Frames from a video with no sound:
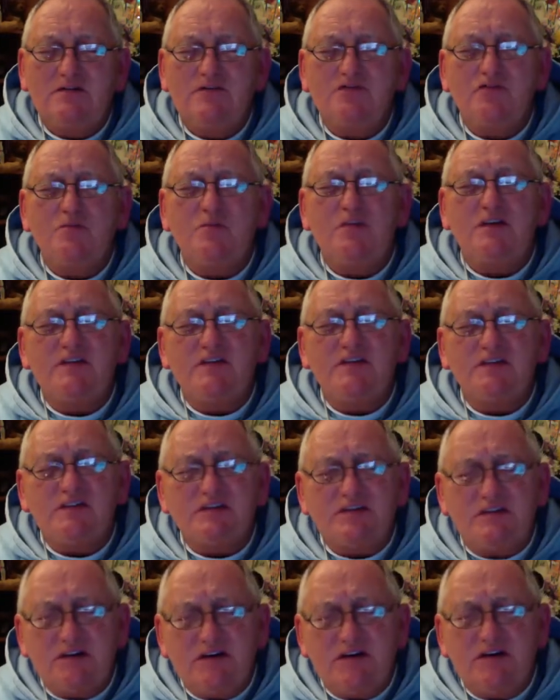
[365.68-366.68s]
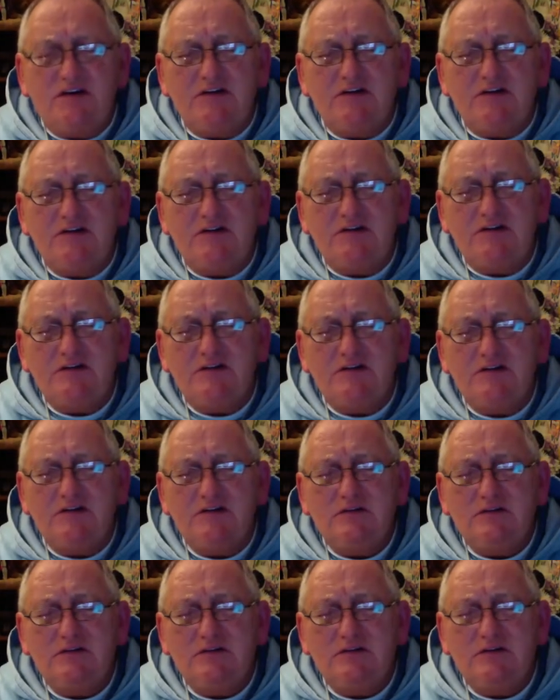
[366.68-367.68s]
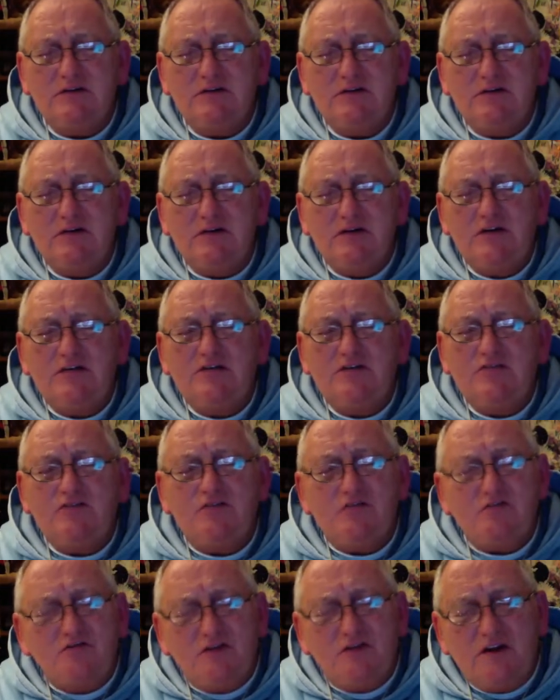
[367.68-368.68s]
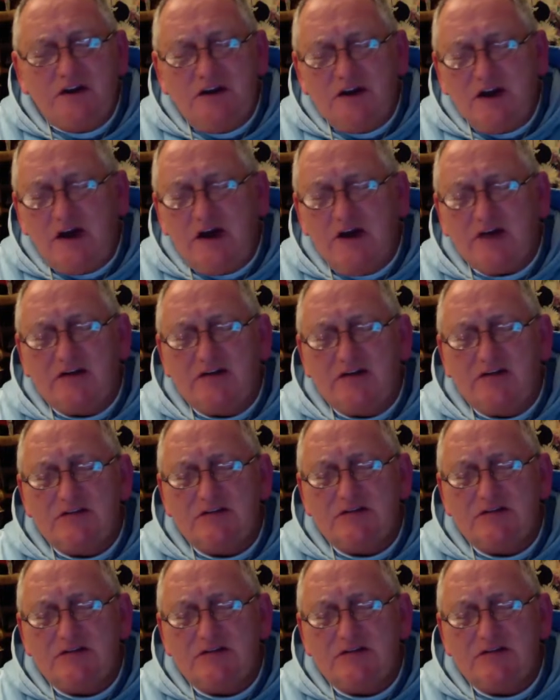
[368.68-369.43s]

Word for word: to be still, to relax,